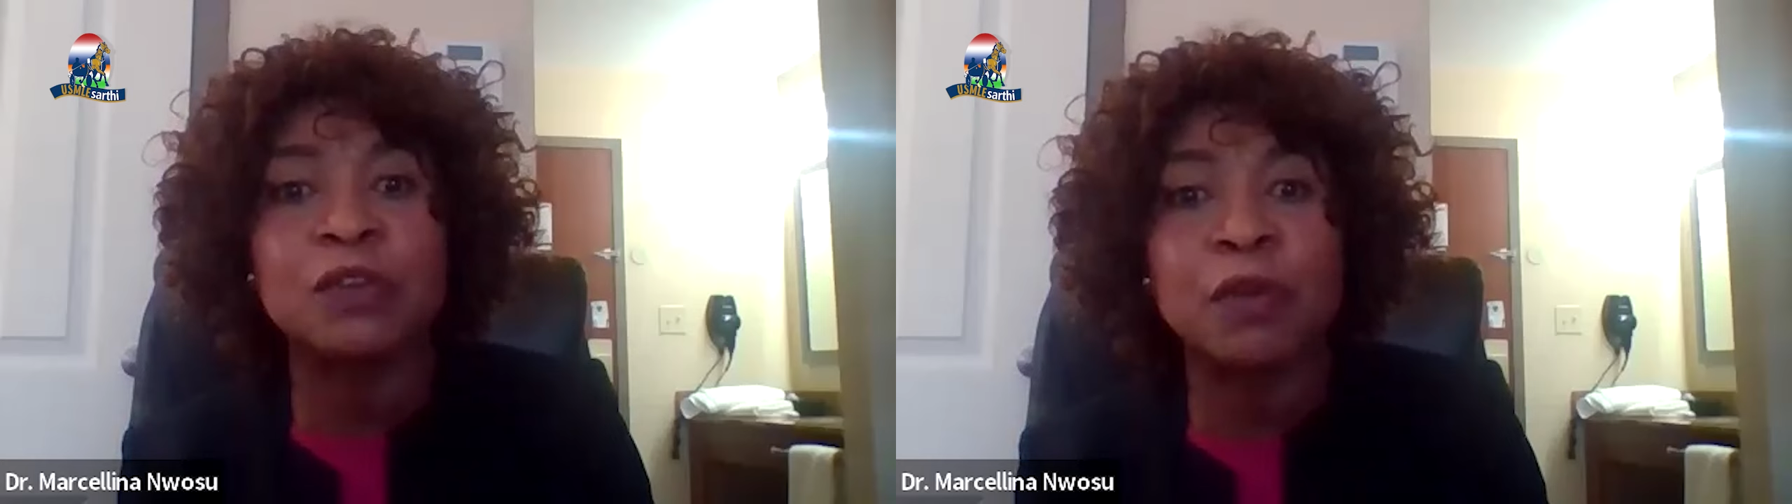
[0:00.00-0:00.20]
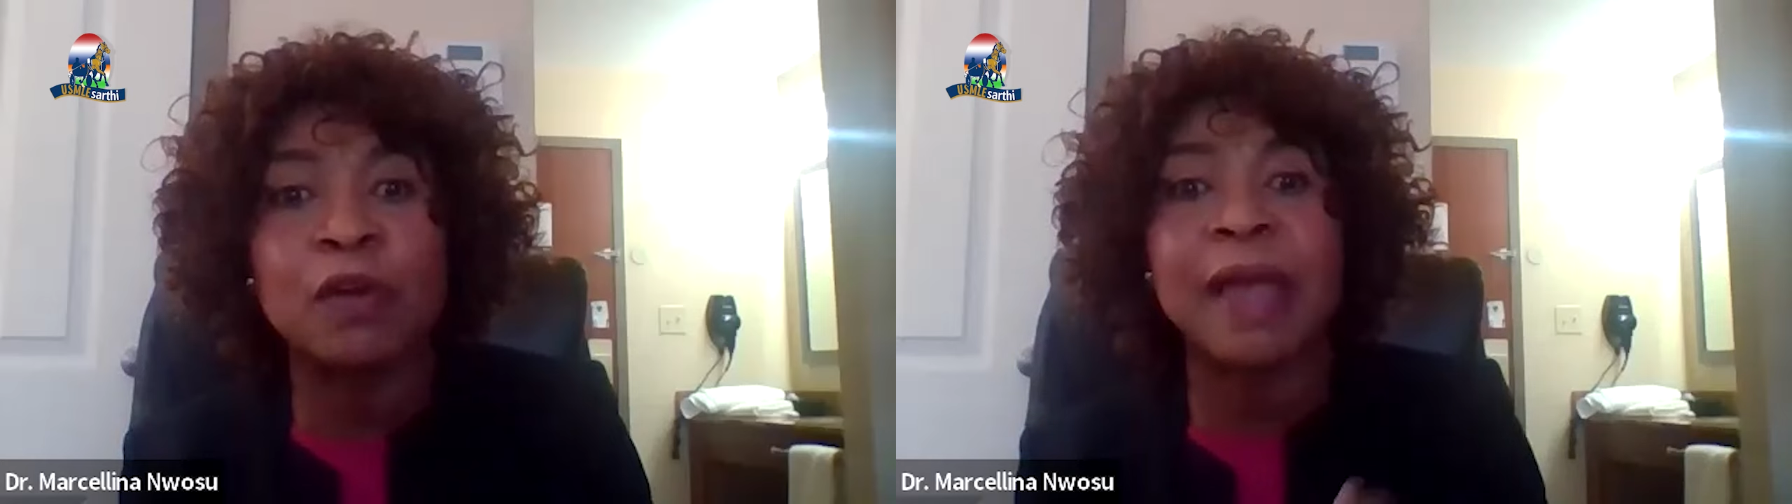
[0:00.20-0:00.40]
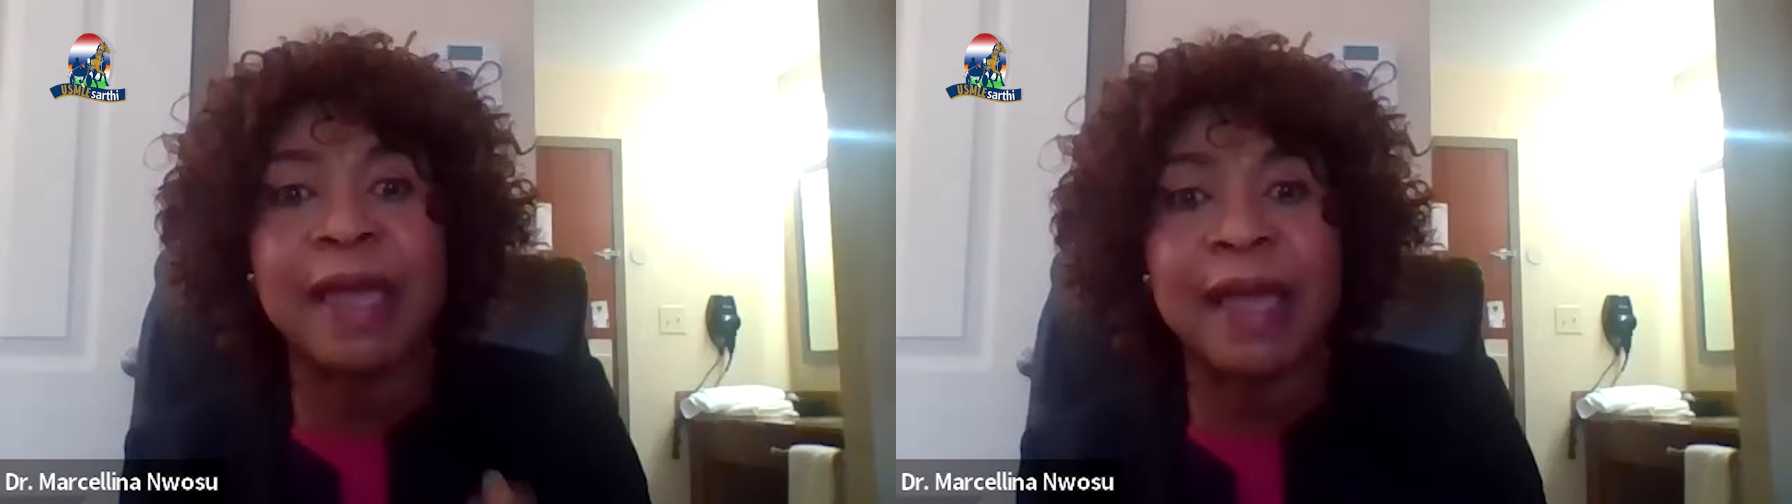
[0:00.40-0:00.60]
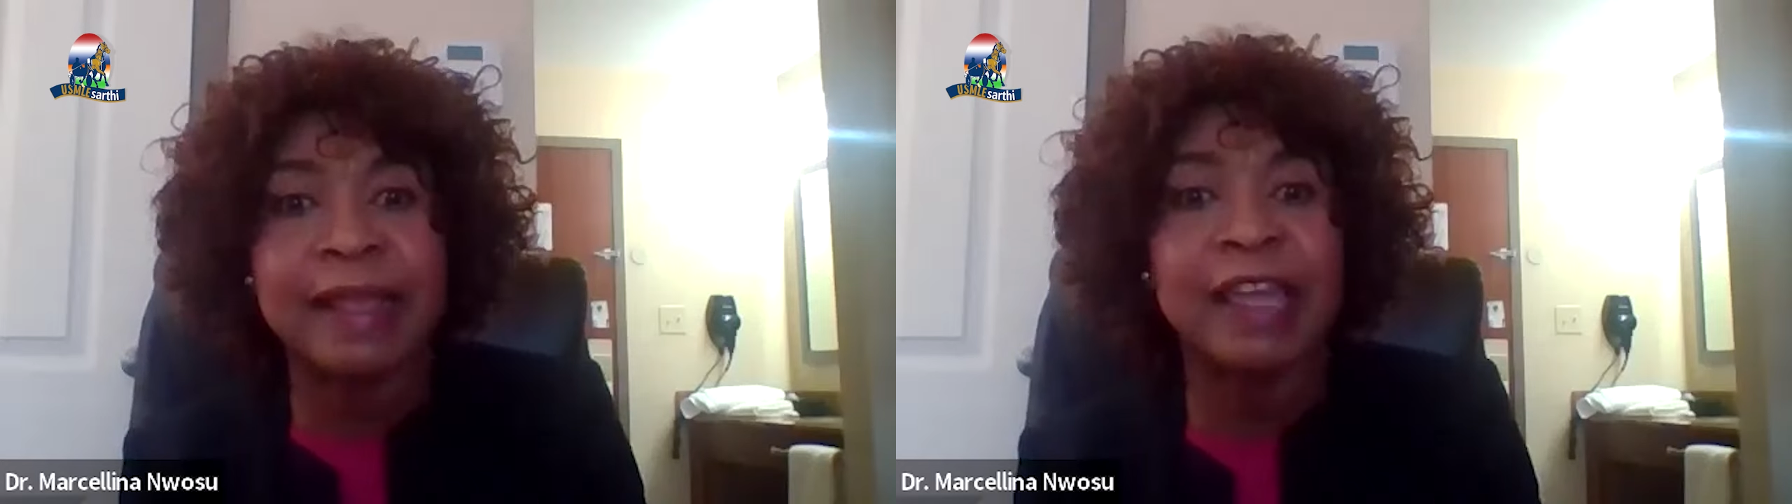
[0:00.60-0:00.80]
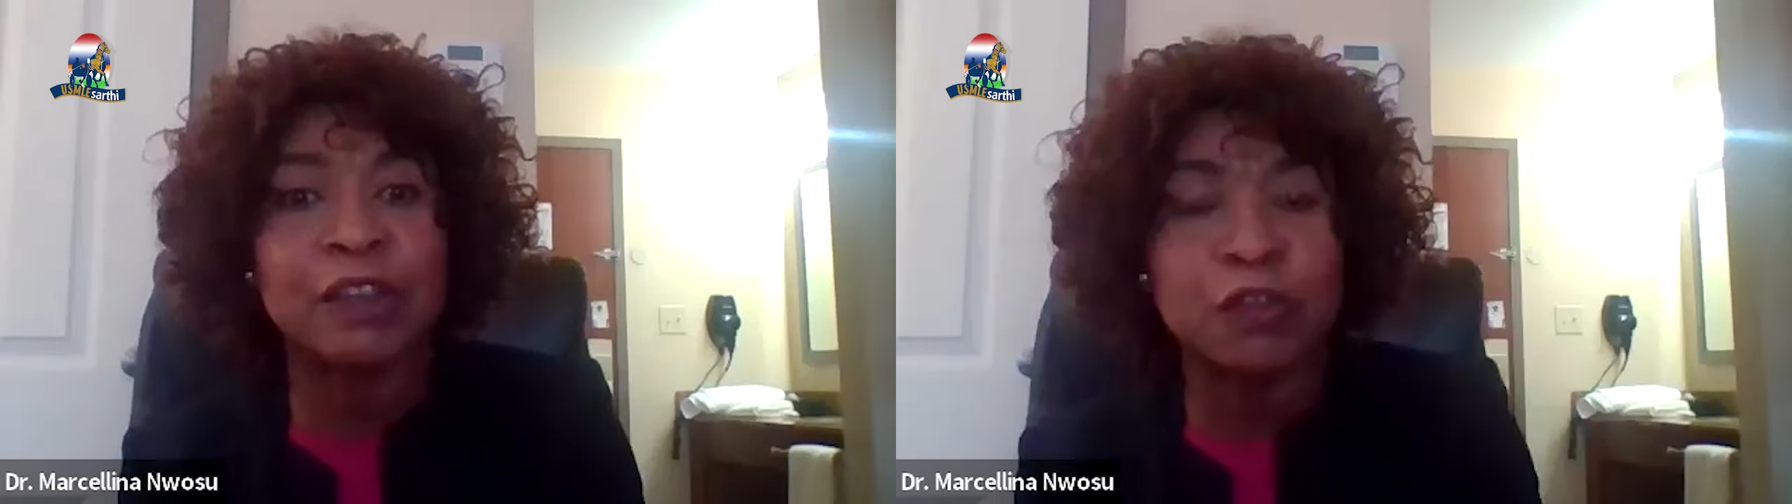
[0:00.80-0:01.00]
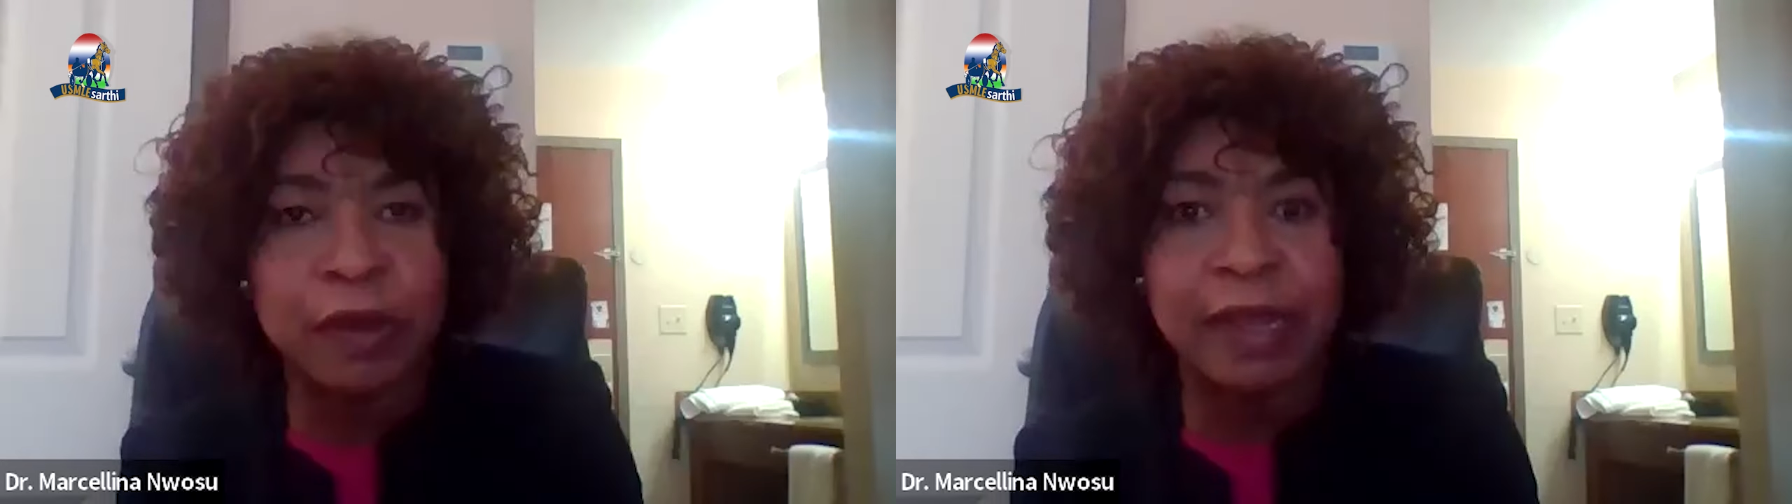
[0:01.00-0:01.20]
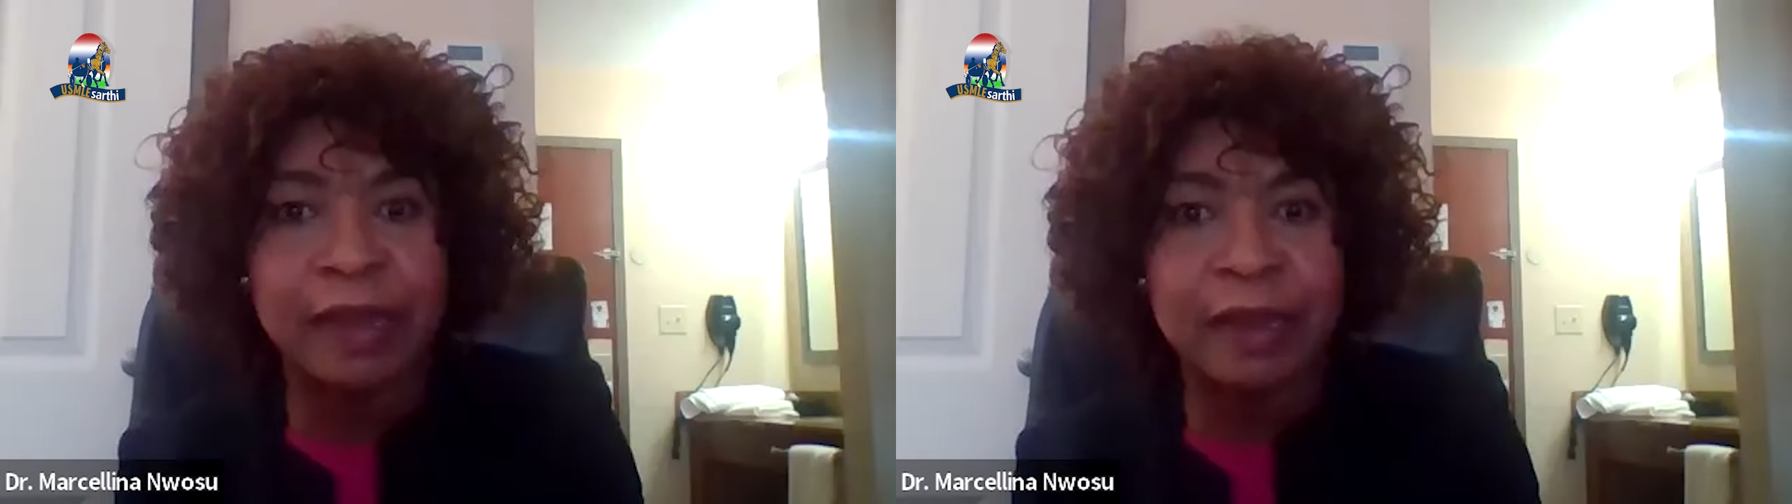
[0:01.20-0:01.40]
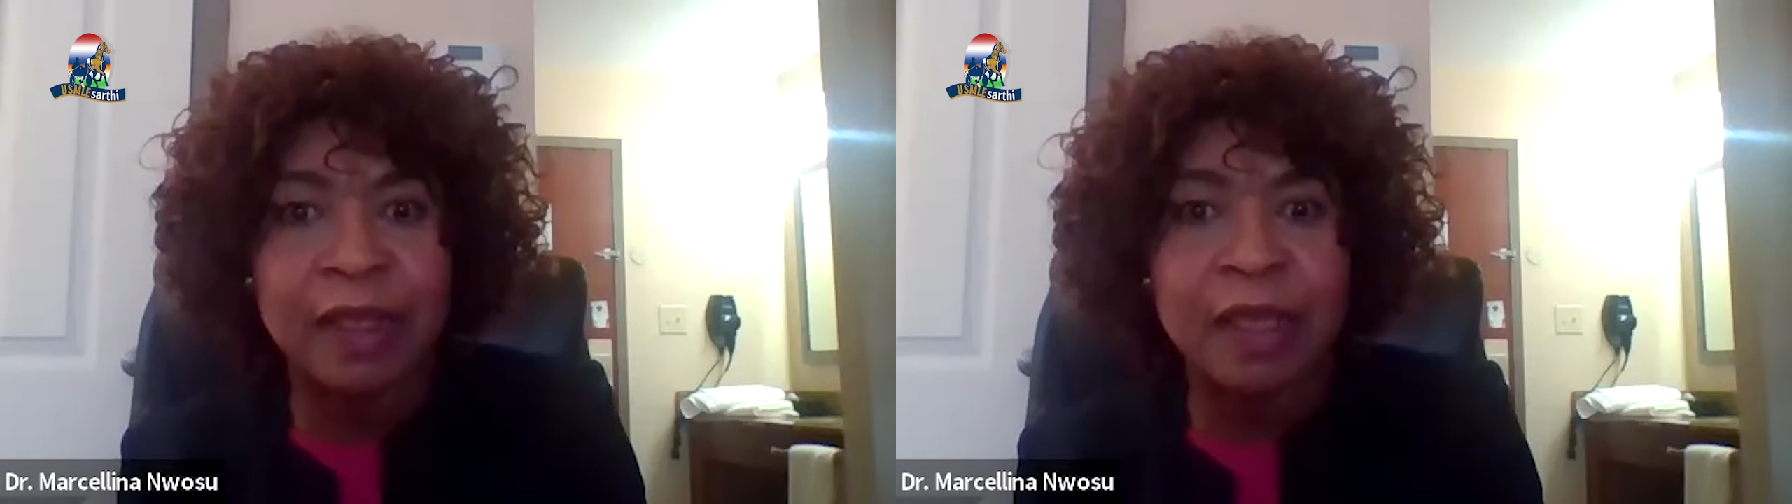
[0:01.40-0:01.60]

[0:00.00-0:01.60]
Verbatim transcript: told my career journey.